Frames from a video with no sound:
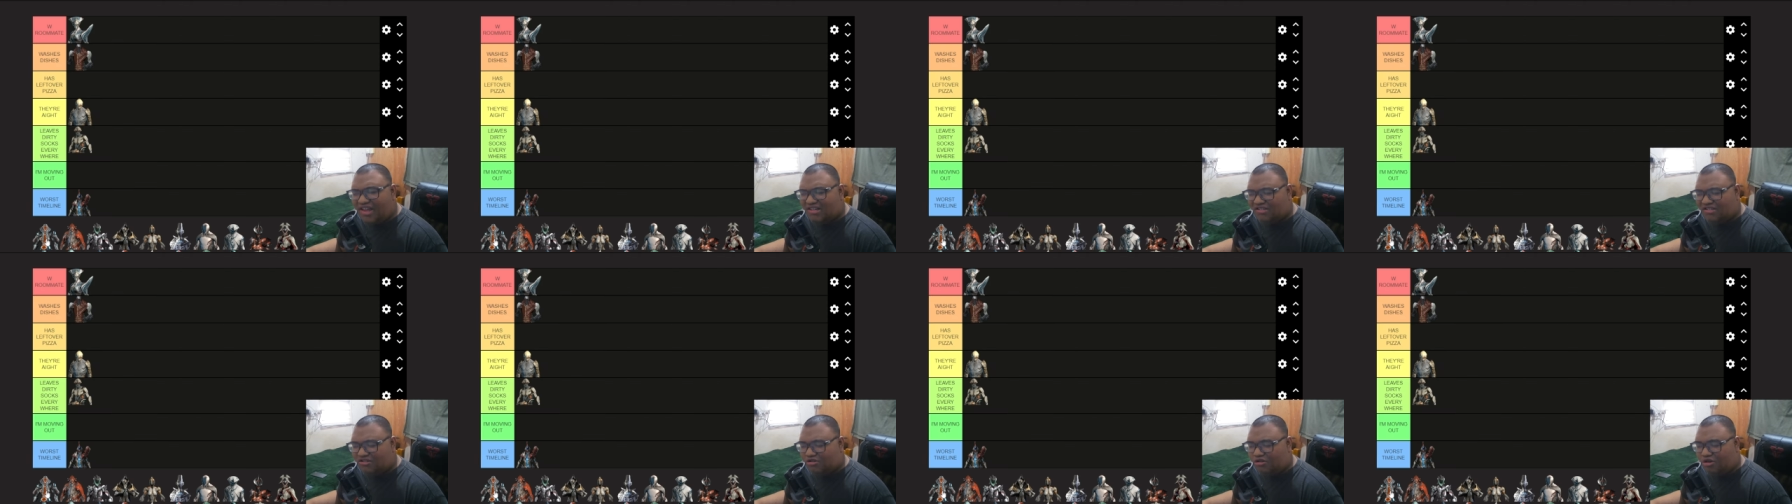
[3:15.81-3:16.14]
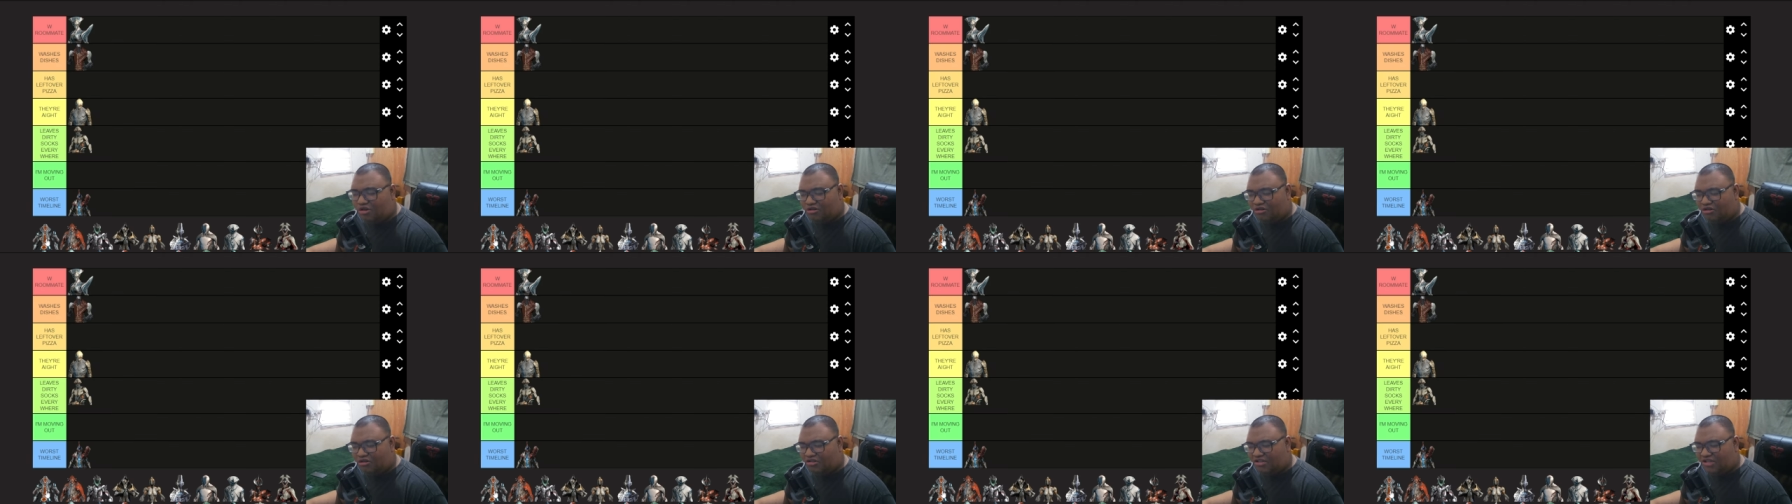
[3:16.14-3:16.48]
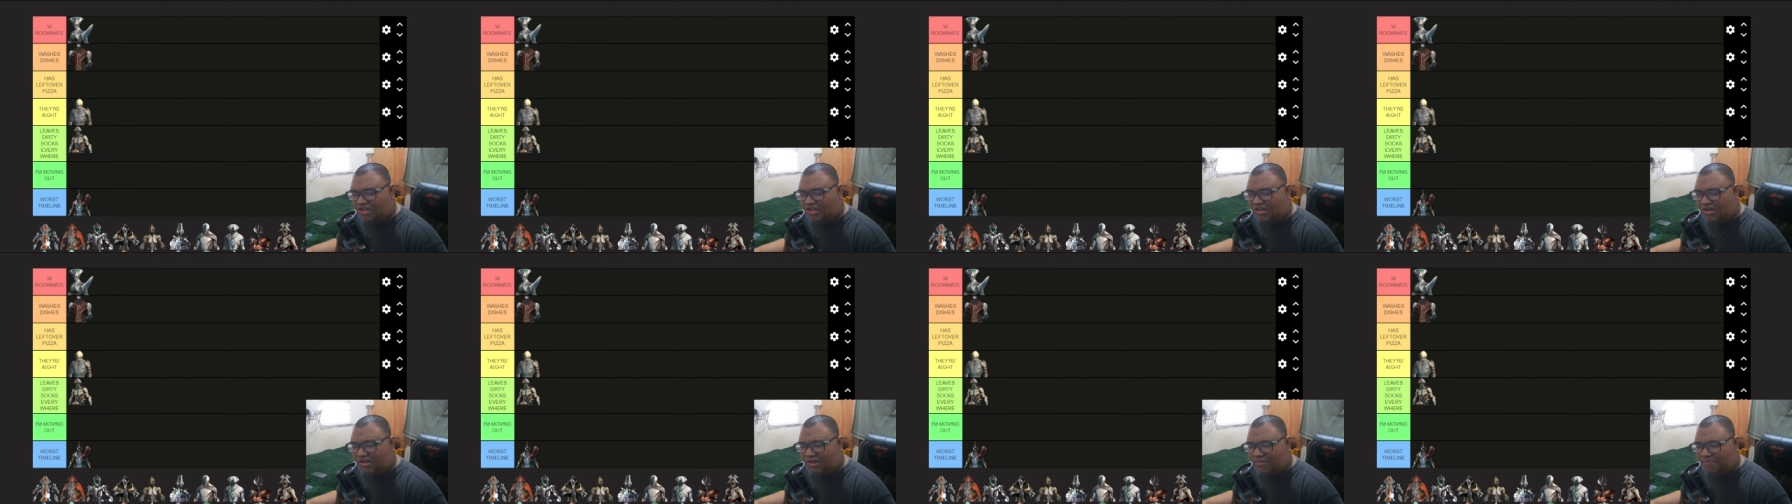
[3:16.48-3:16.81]
like
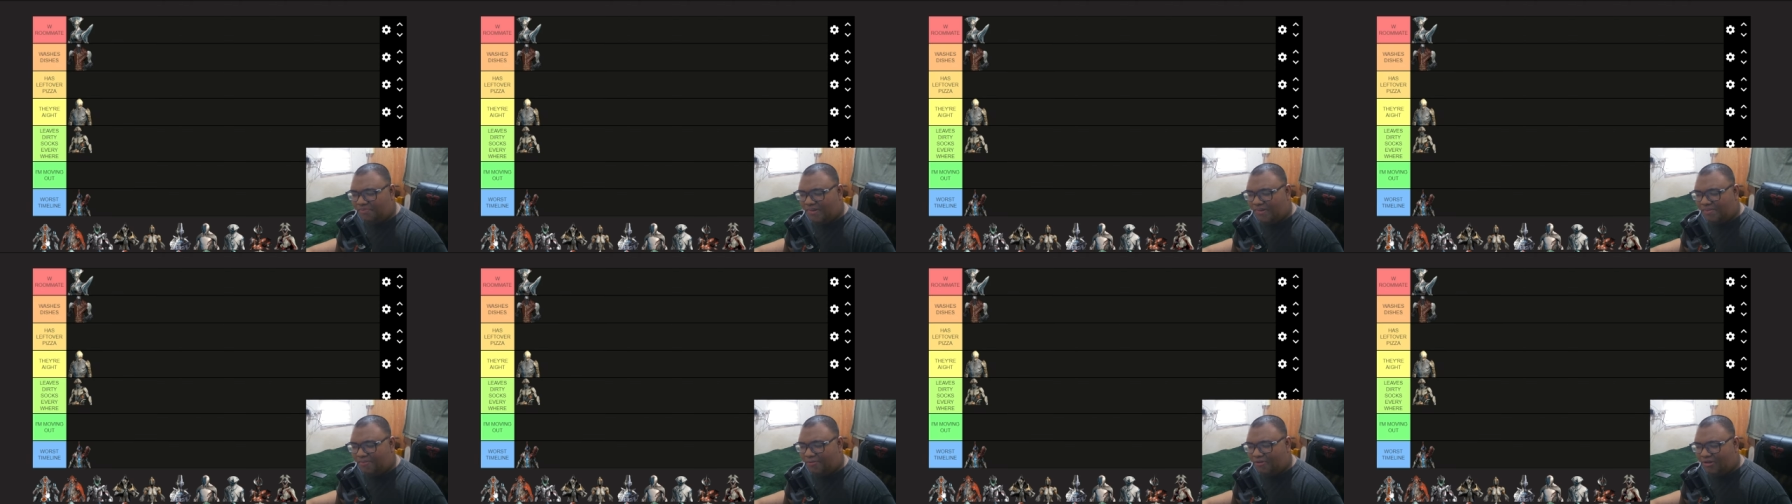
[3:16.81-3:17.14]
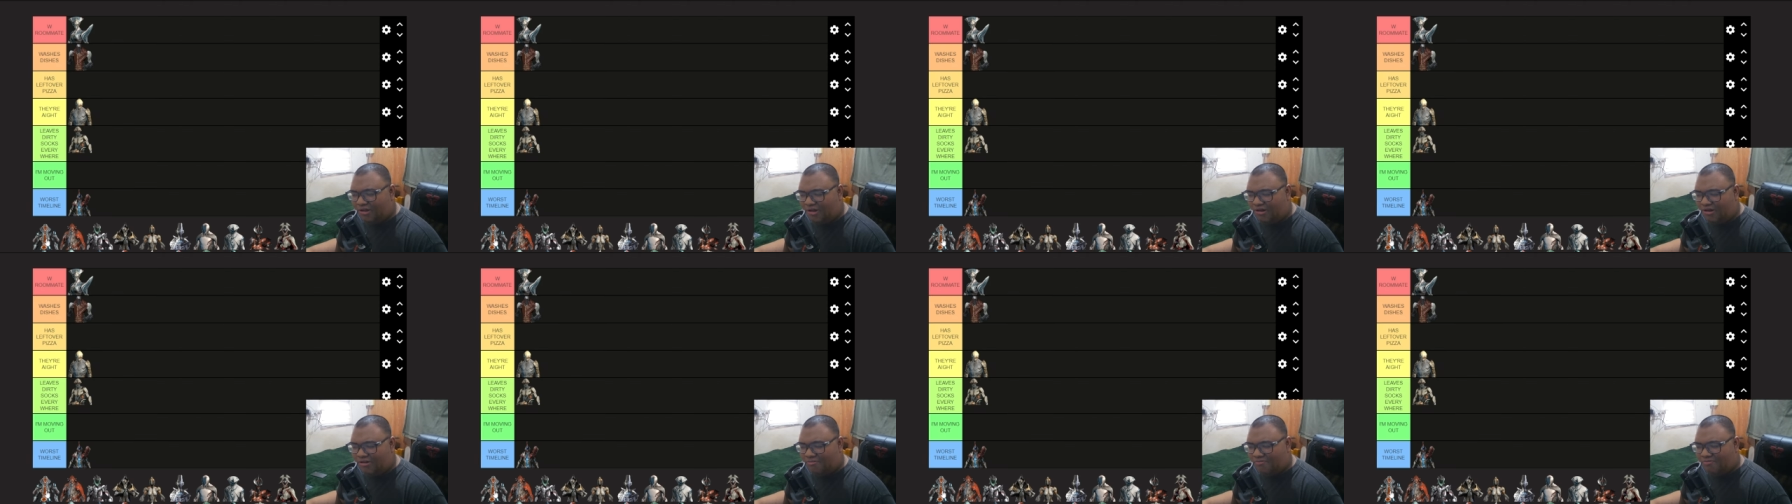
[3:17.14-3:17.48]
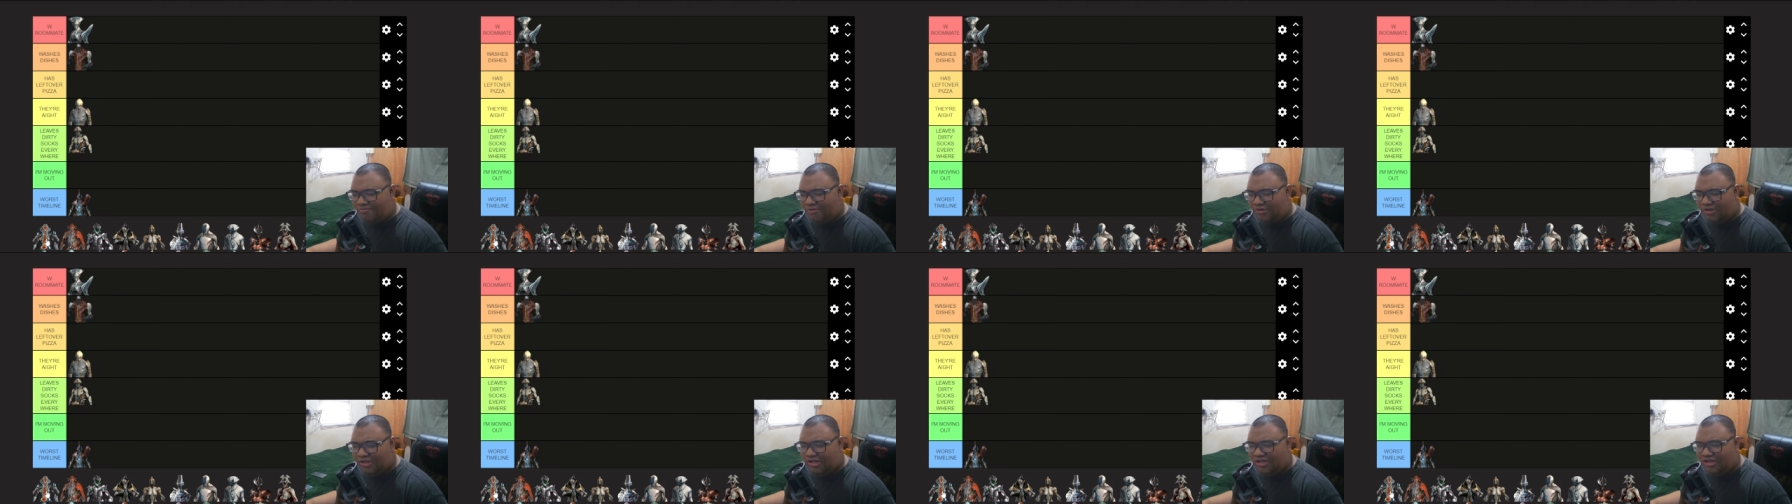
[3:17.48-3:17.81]
astrology people are
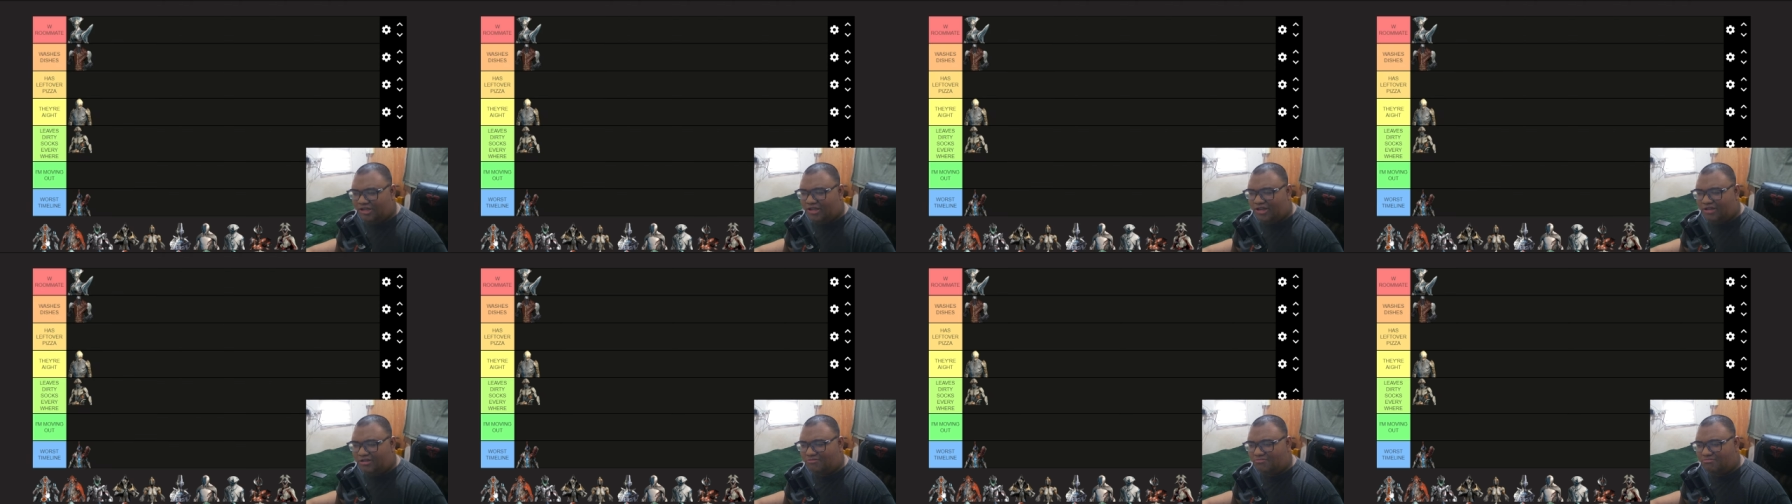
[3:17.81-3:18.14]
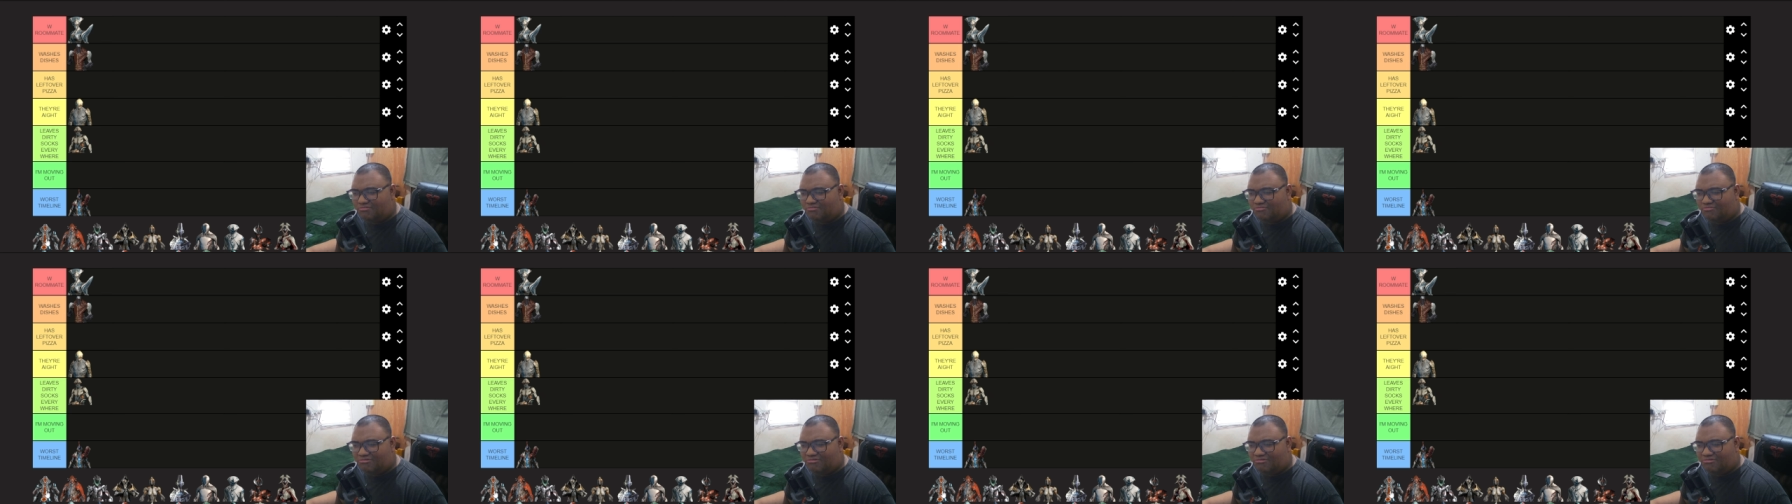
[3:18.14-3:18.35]
pretty clean,